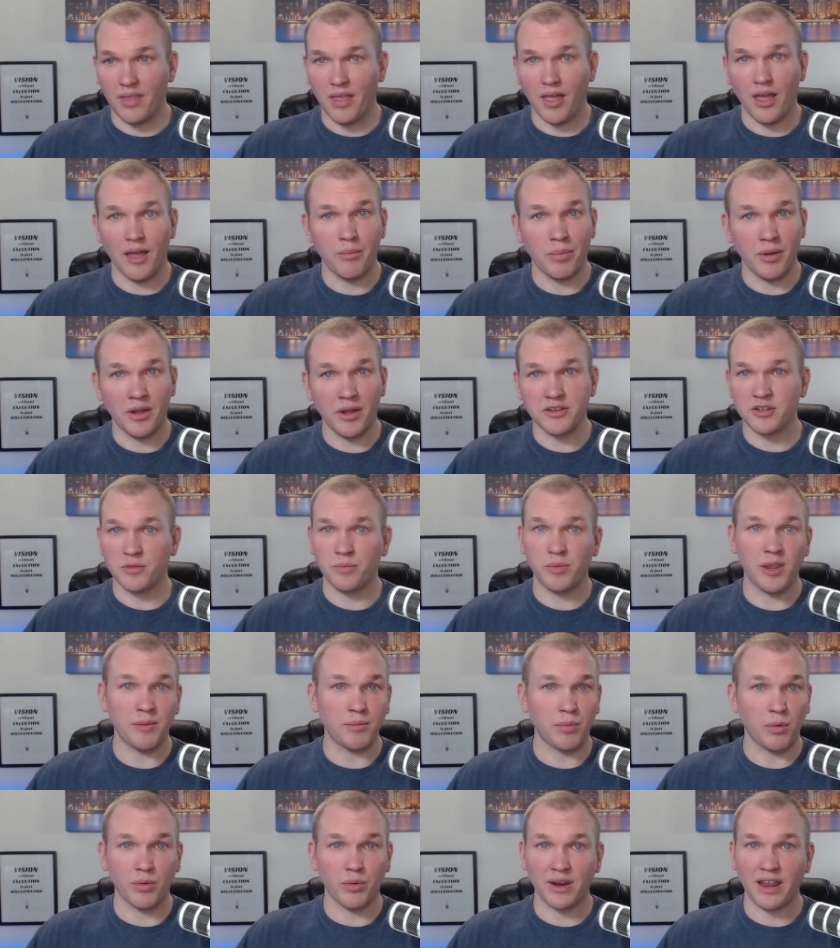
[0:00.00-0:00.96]
a bunch of
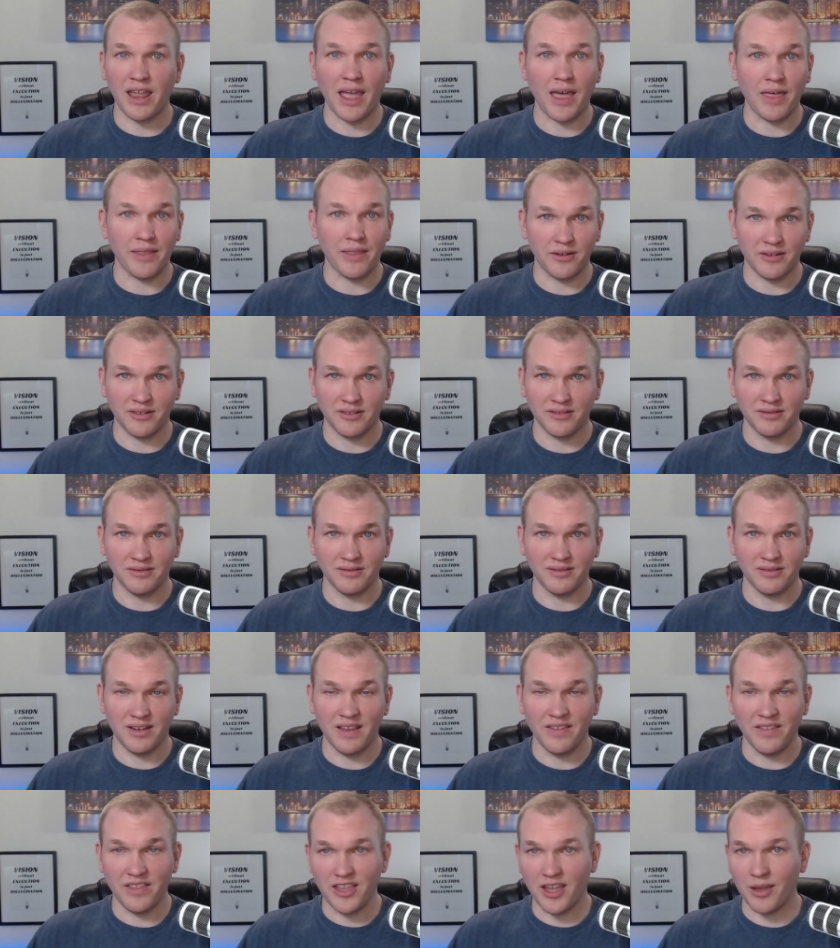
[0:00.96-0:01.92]
people were gathered
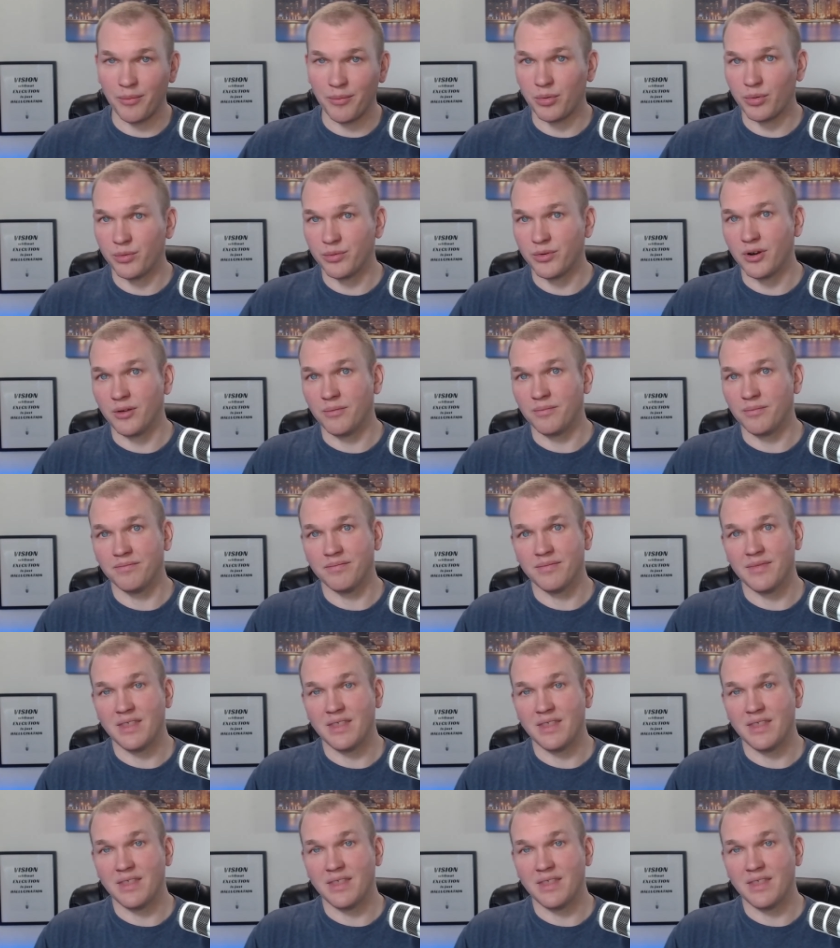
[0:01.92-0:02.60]
in the upper room.